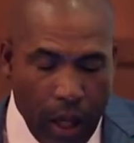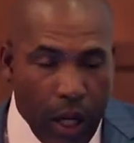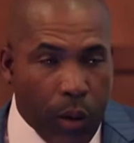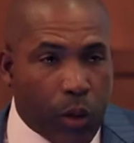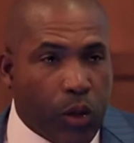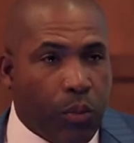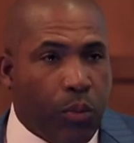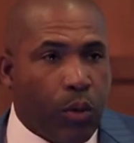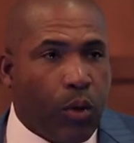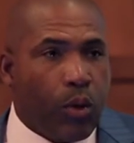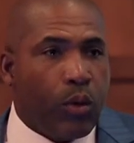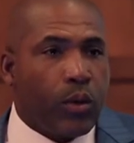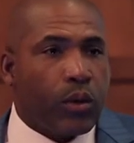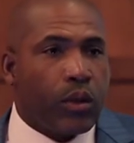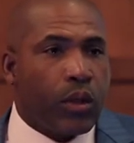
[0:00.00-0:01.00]
He was
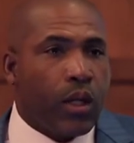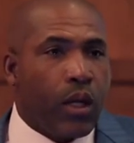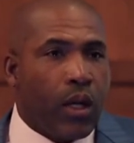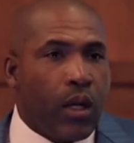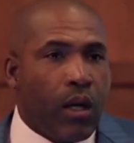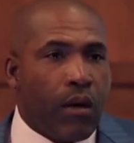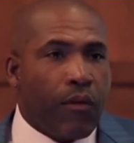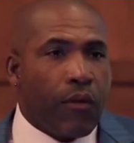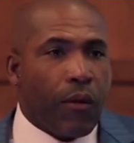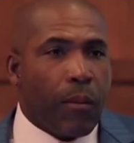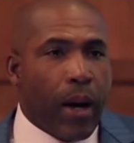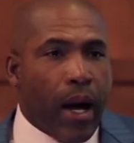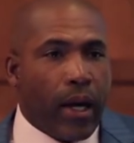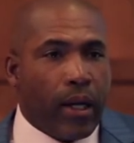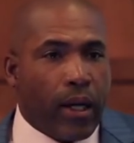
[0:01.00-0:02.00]
bruised for
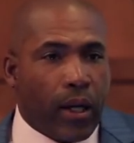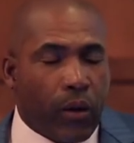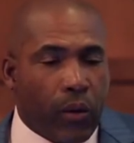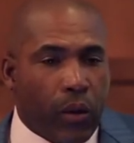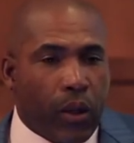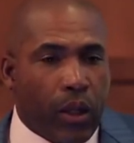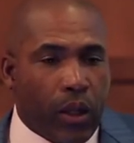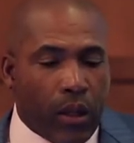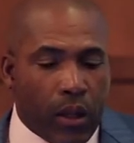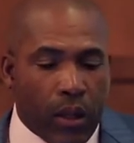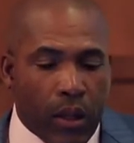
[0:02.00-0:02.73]
my iniquity.